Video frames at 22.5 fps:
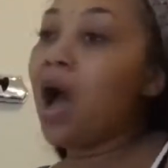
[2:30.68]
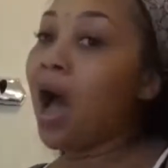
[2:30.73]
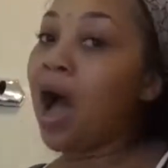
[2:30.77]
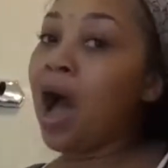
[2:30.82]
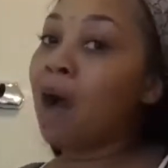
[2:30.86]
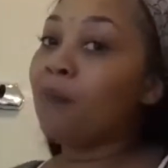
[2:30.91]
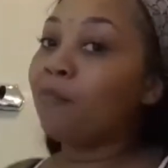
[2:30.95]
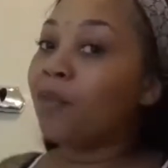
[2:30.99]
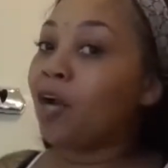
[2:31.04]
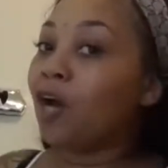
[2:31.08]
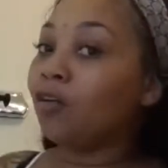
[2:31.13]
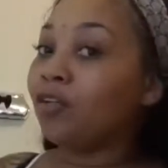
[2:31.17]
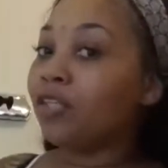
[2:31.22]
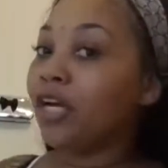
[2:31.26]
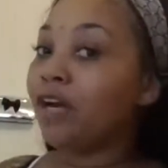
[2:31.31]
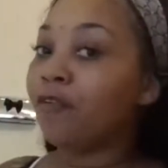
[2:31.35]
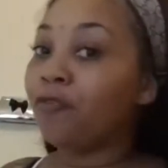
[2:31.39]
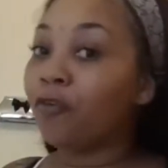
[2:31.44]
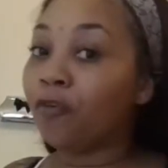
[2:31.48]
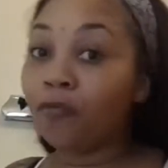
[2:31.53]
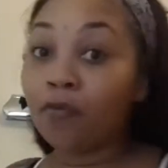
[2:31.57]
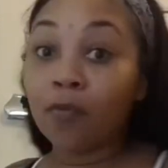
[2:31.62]
I'm no
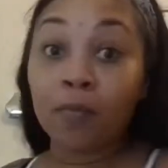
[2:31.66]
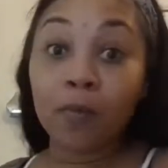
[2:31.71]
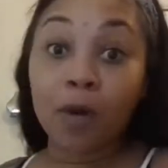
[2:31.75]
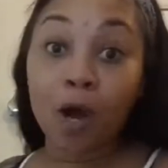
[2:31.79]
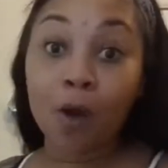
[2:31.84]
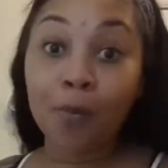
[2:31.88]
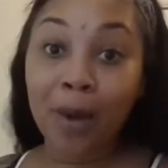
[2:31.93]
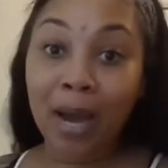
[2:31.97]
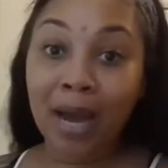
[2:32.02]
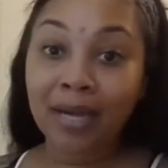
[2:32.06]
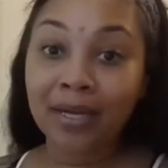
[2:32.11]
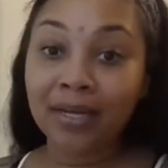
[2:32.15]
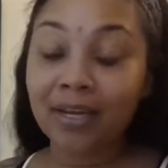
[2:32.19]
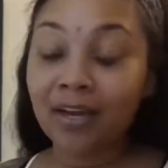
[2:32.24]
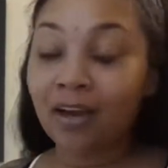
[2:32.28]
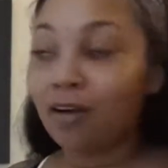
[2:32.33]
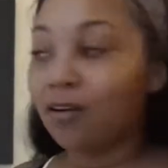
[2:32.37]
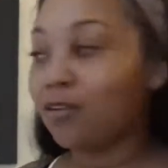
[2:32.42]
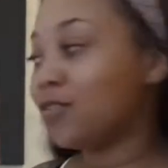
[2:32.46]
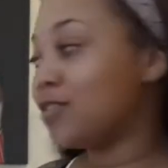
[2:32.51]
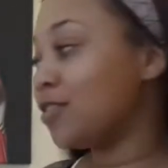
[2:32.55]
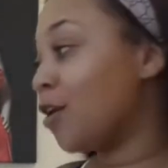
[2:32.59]
different from nobody
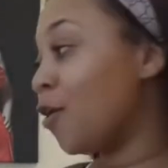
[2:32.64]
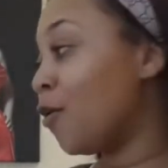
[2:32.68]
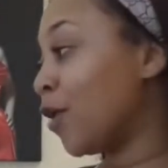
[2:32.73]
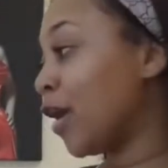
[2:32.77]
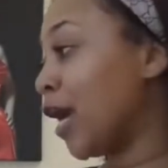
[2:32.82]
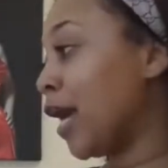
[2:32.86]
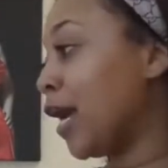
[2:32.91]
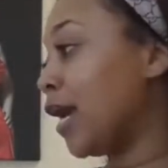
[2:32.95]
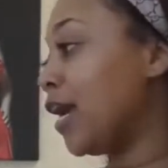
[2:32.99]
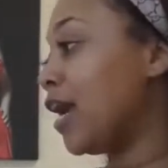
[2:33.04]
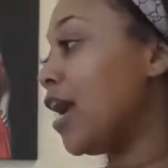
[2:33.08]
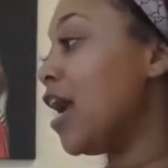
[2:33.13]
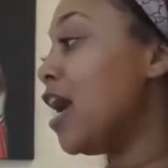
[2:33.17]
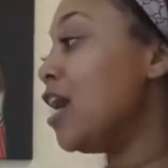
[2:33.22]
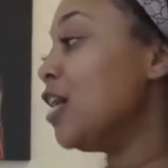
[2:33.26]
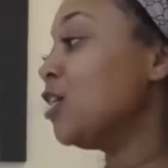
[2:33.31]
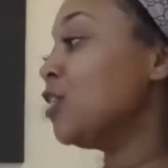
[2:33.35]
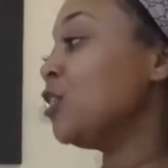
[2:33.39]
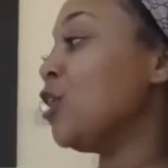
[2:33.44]
else. Okay?